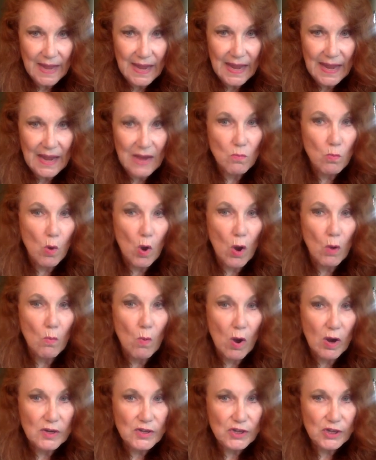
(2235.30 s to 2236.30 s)
in World
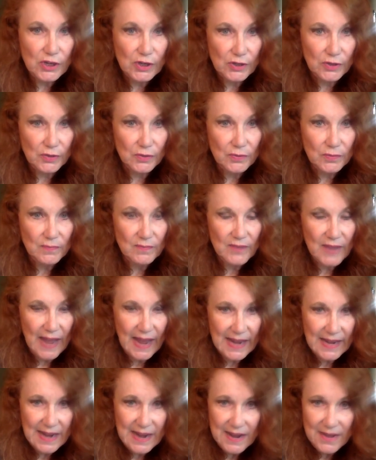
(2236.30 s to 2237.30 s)
War II,
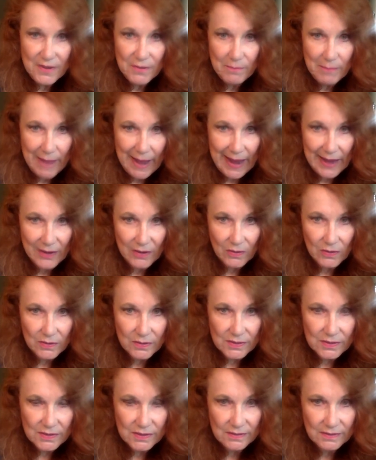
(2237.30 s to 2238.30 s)
and other
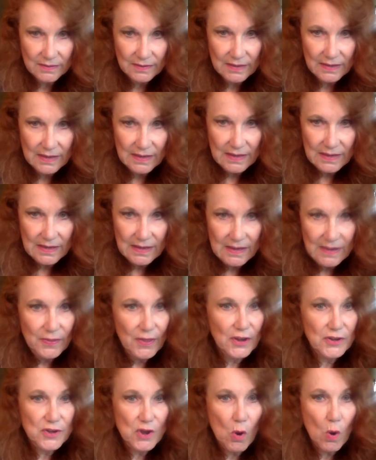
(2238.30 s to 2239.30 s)
battles.
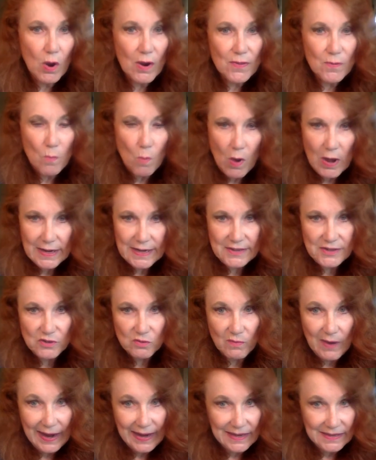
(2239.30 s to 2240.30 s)
The North wanted to
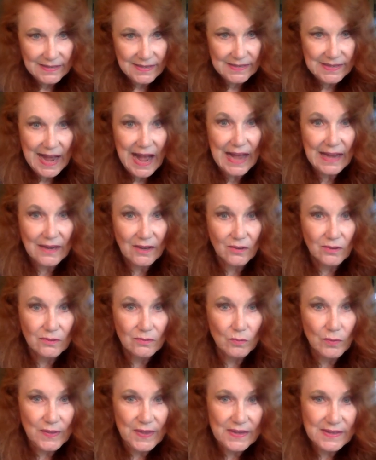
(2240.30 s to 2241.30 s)
reconcile
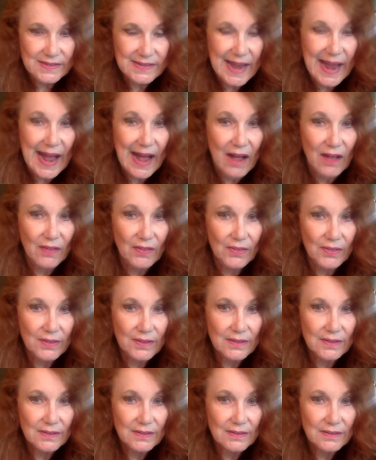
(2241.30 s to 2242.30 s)
with the South
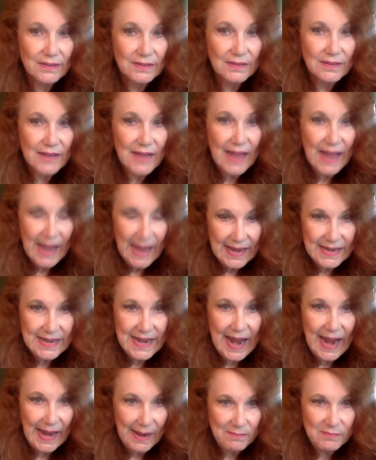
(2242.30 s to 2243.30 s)
and
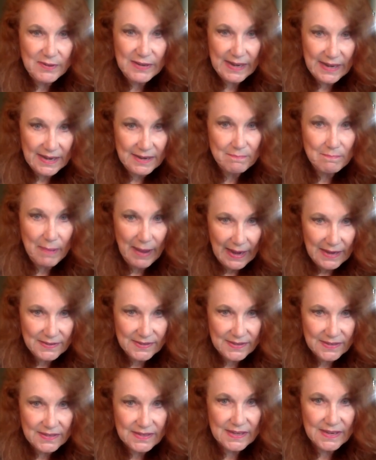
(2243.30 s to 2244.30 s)
named 10
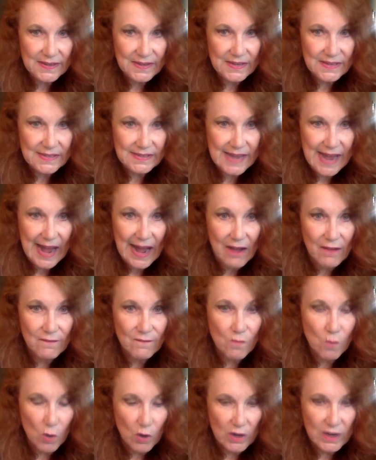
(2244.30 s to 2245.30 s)
bases in the South
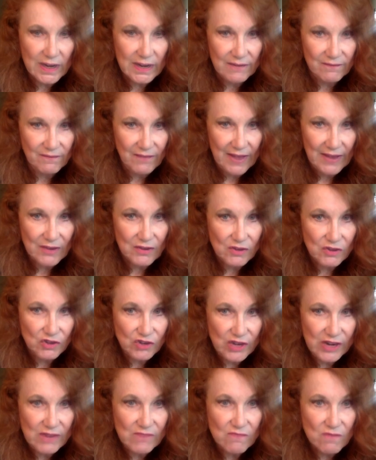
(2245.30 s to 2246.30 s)
for Confederate
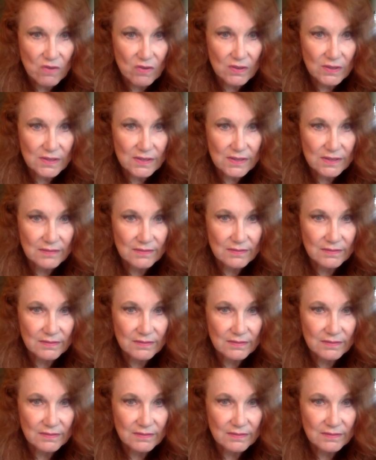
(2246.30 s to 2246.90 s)
generals.